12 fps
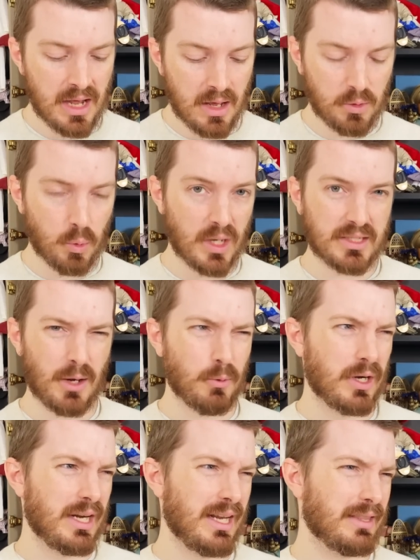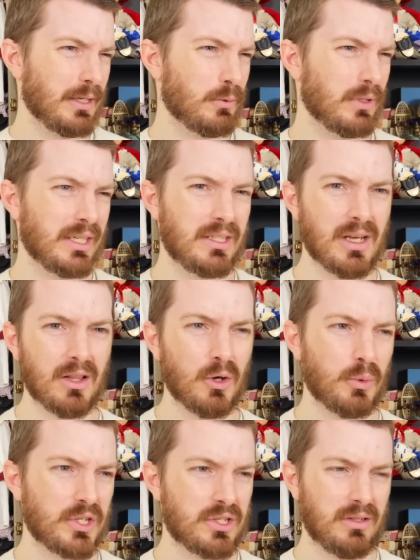The ones I wanted, I think, were like yellow,
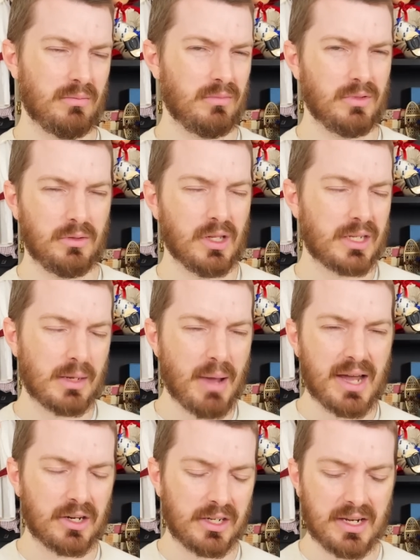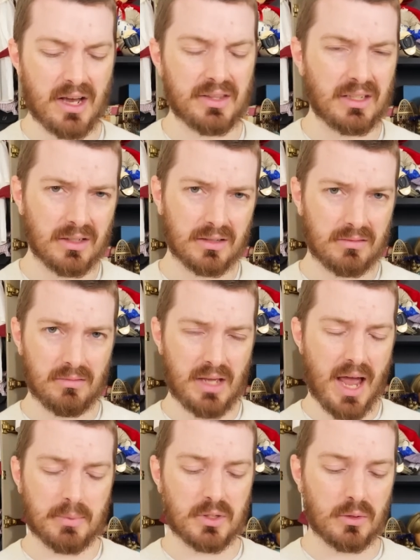which looking back on it now, they look
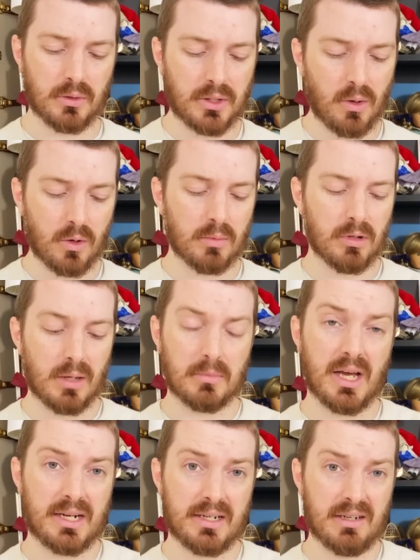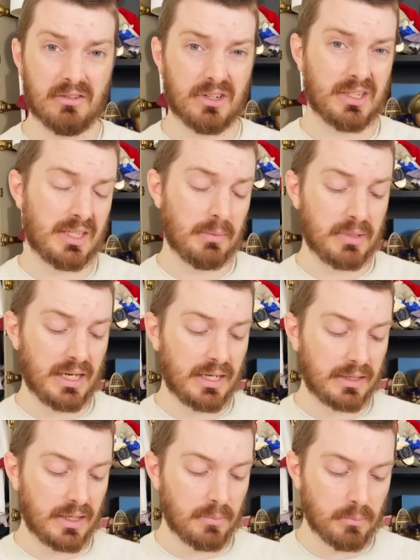absolutely horrible. I'm glad I never ended up getting
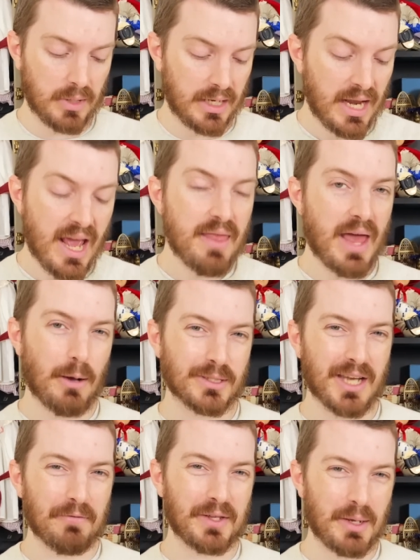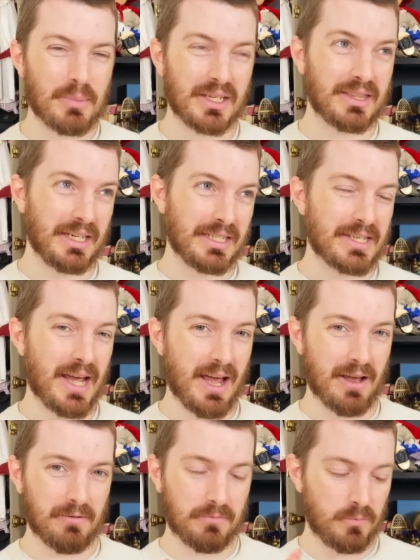them, but that was definitely a big thing to
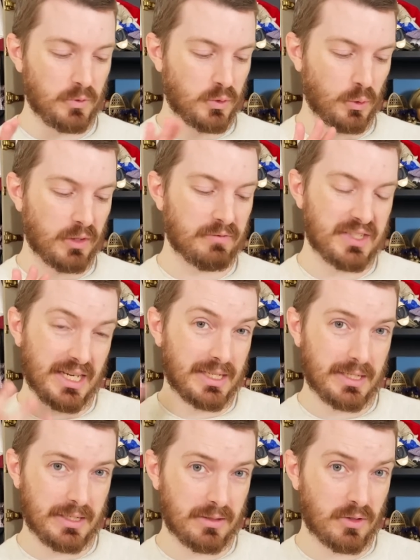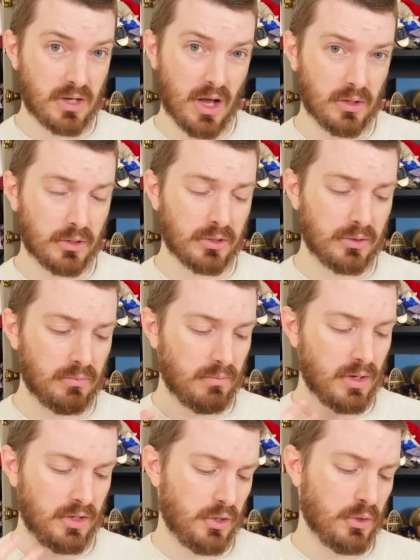have sort of tinted, colored,
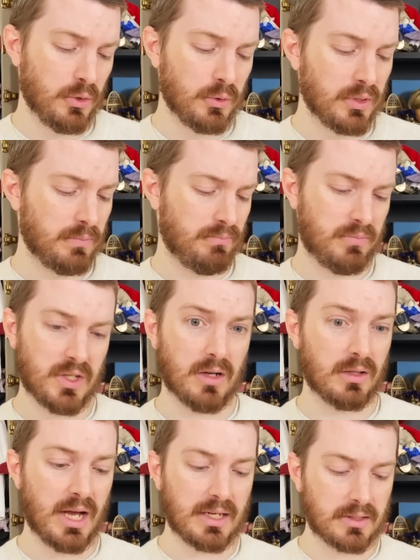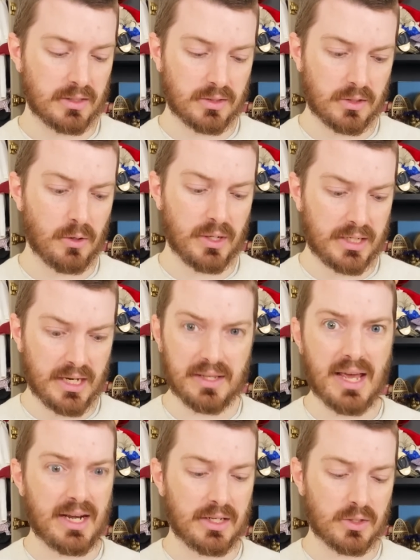hued sunglasses. So again,
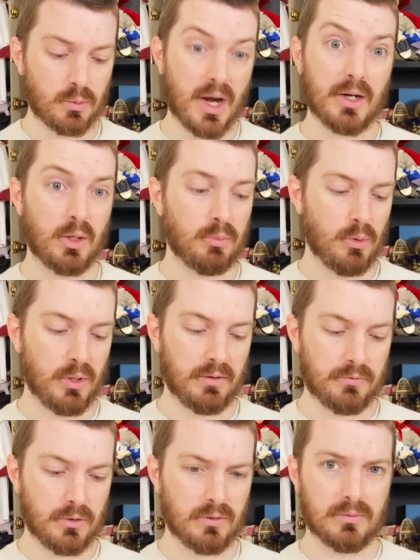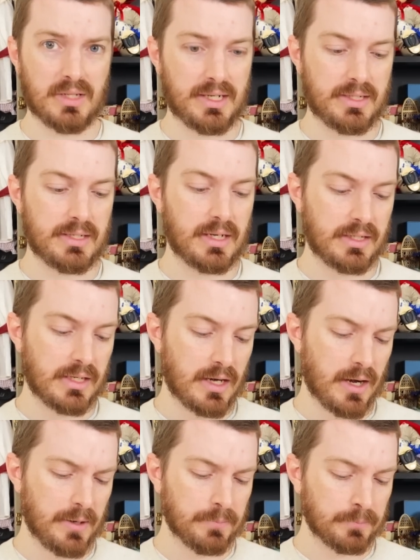that is right on point for 1999.